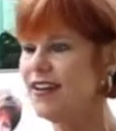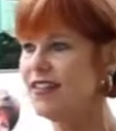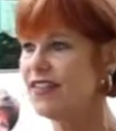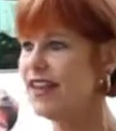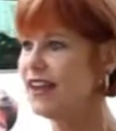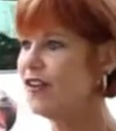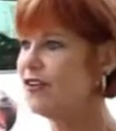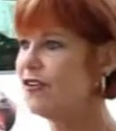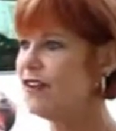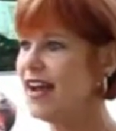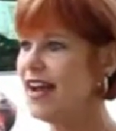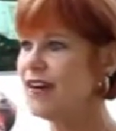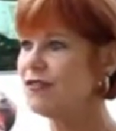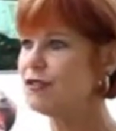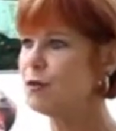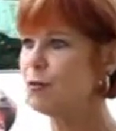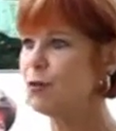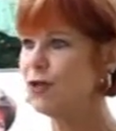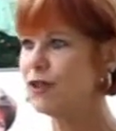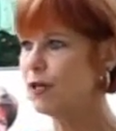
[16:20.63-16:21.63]
They don't have
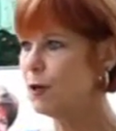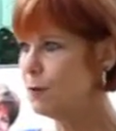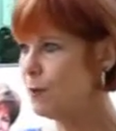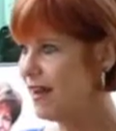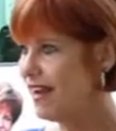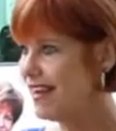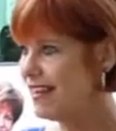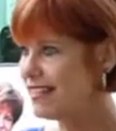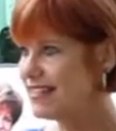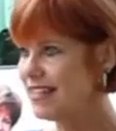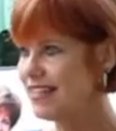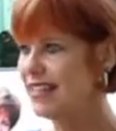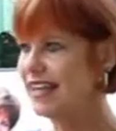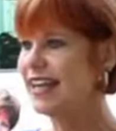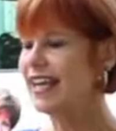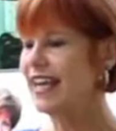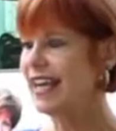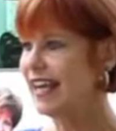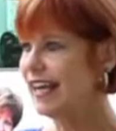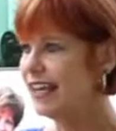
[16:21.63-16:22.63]
to put their pets in a
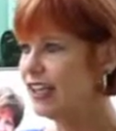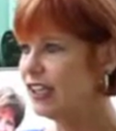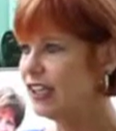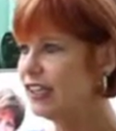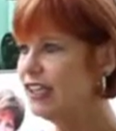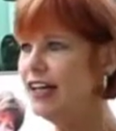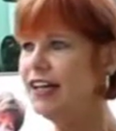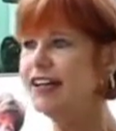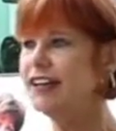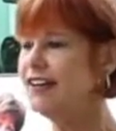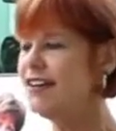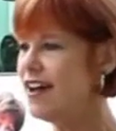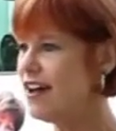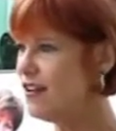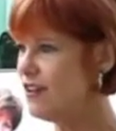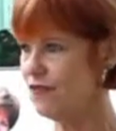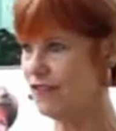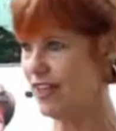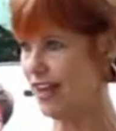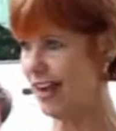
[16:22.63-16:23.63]
kennel.
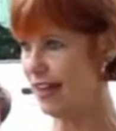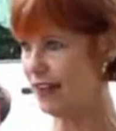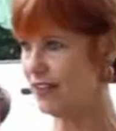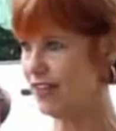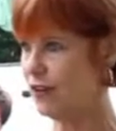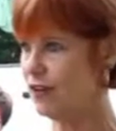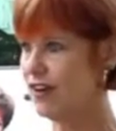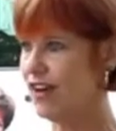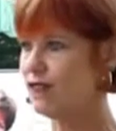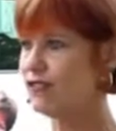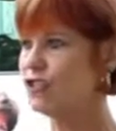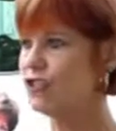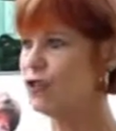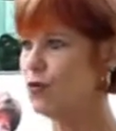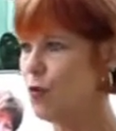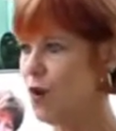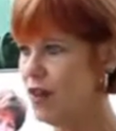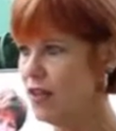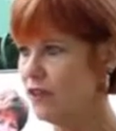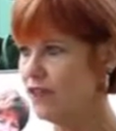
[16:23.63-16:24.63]
None of that. They don't have to
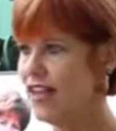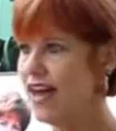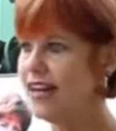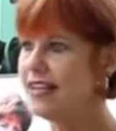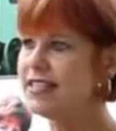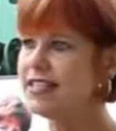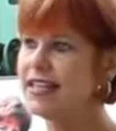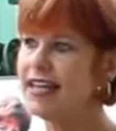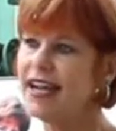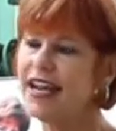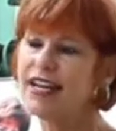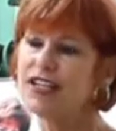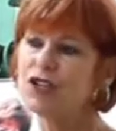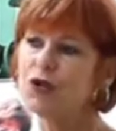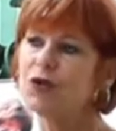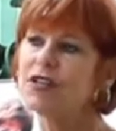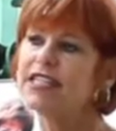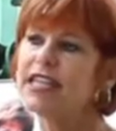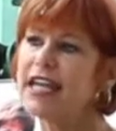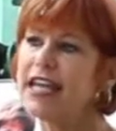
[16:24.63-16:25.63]
do all of that. It's an 8
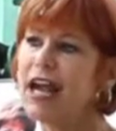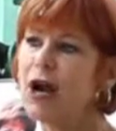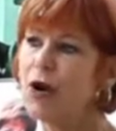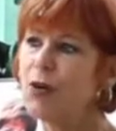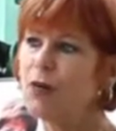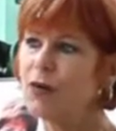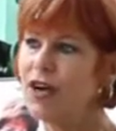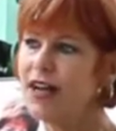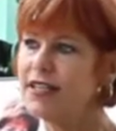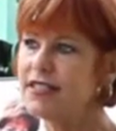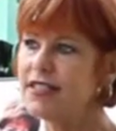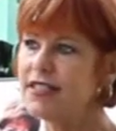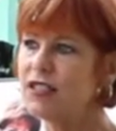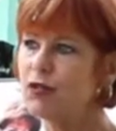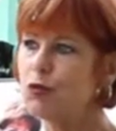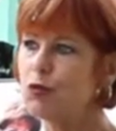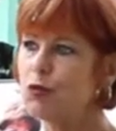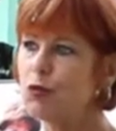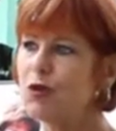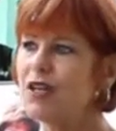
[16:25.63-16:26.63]
to 10 hour
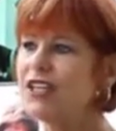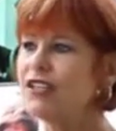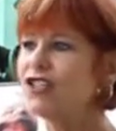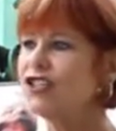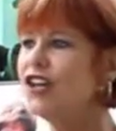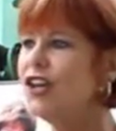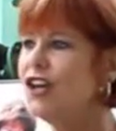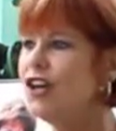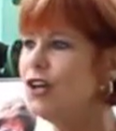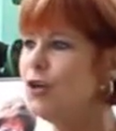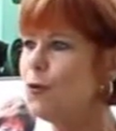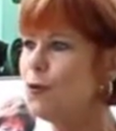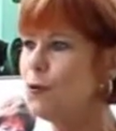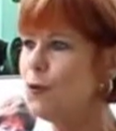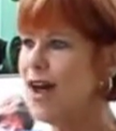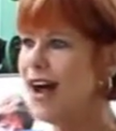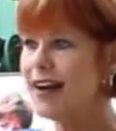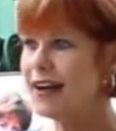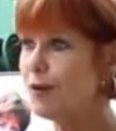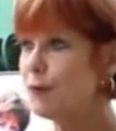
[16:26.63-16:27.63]
process, which means you
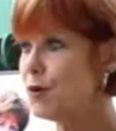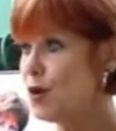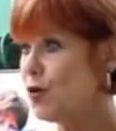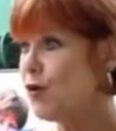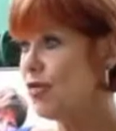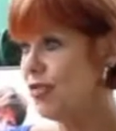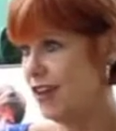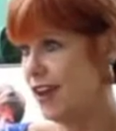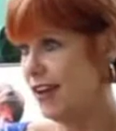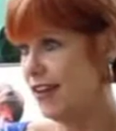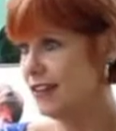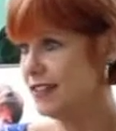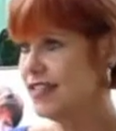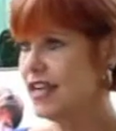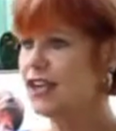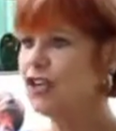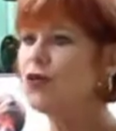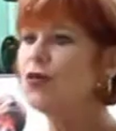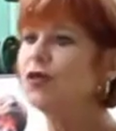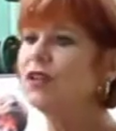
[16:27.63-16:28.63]
pack up your things
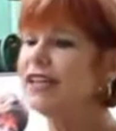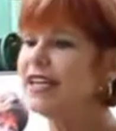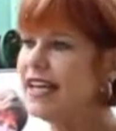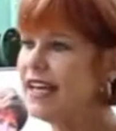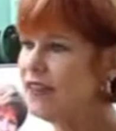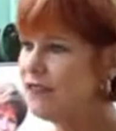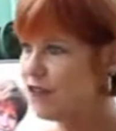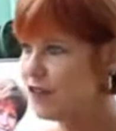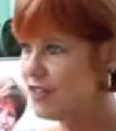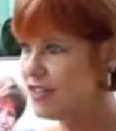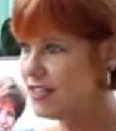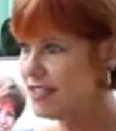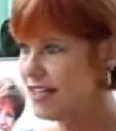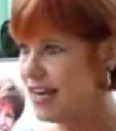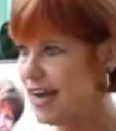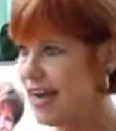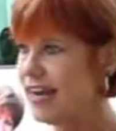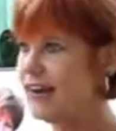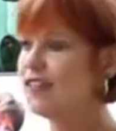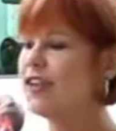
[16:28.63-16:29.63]
and you leave for the
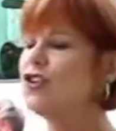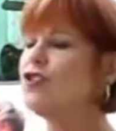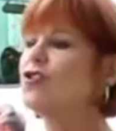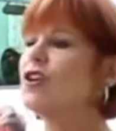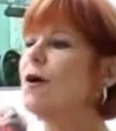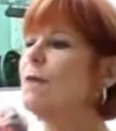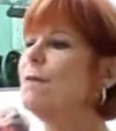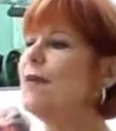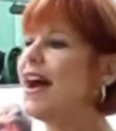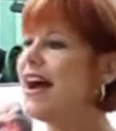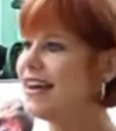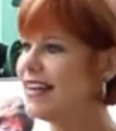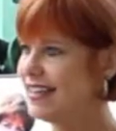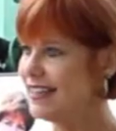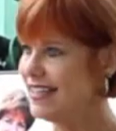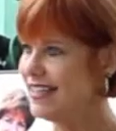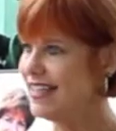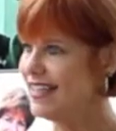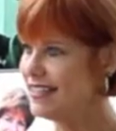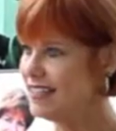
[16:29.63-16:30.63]
day, and then you come back at
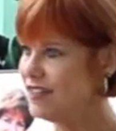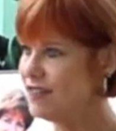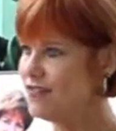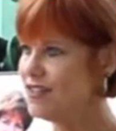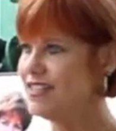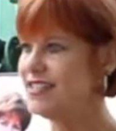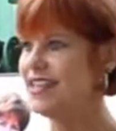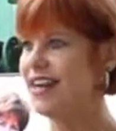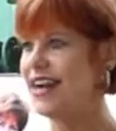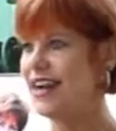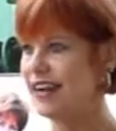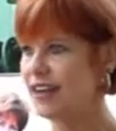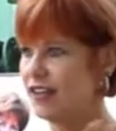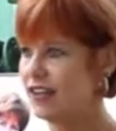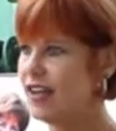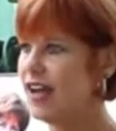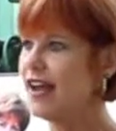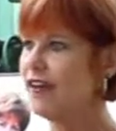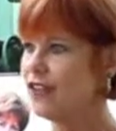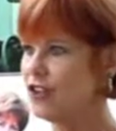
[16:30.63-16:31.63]
the end of the day
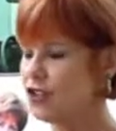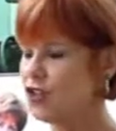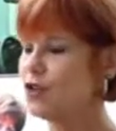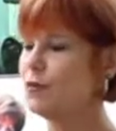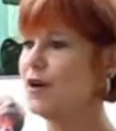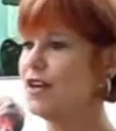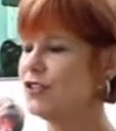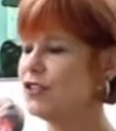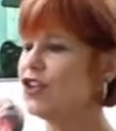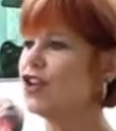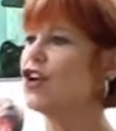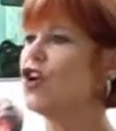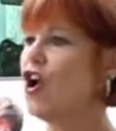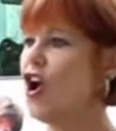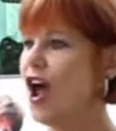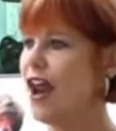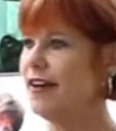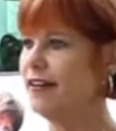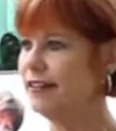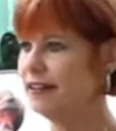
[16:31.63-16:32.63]
and the termites are
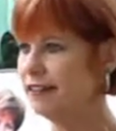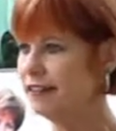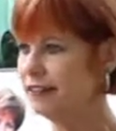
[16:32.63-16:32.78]
gone.